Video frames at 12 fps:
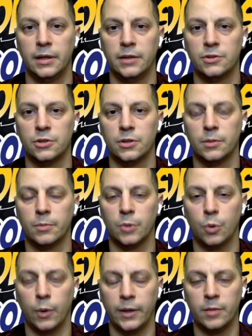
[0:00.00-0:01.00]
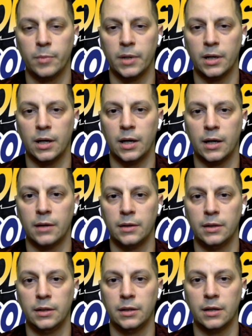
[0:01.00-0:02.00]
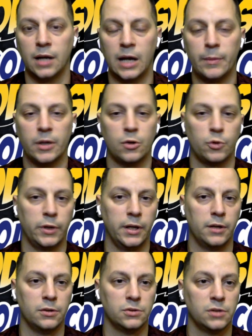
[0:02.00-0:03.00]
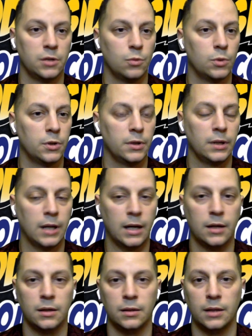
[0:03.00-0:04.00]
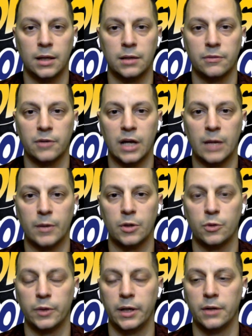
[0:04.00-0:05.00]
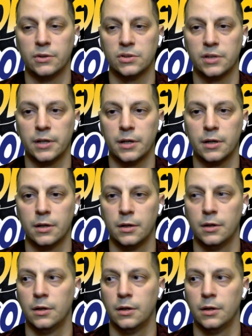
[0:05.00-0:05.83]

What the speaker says: hindered quite a bit on the comic creators. There were not a lot of comic creators there.